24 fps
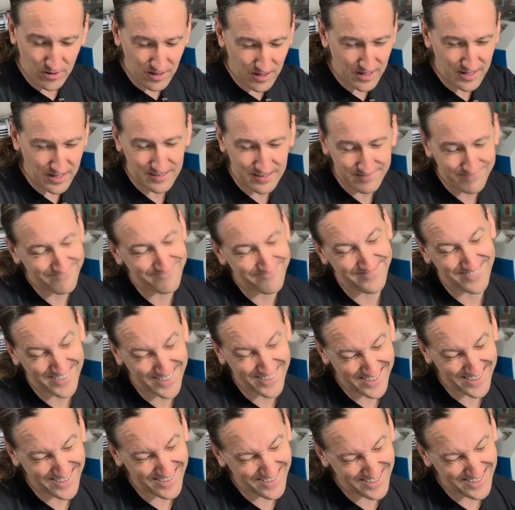oil line,
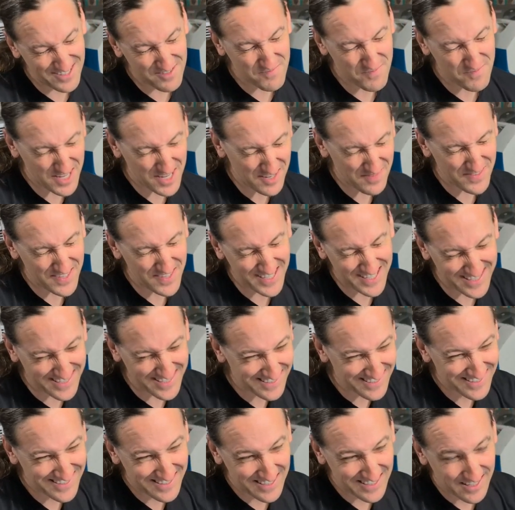and
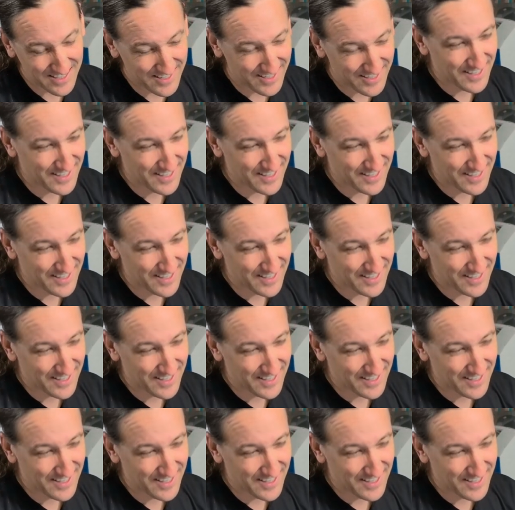maybe